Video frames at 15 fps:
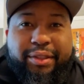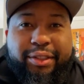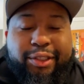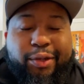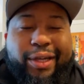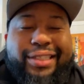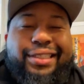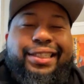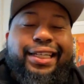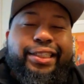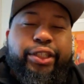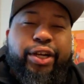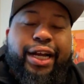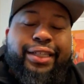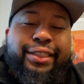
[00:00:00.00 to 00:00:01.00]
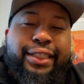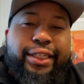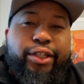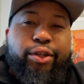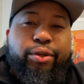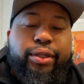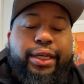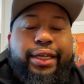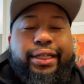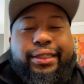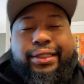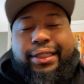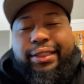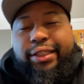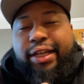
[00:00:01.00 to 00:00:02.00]
So I said to her, I said, yo, hey,
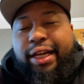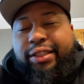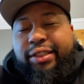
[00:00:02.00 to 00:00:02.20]
listen, you know,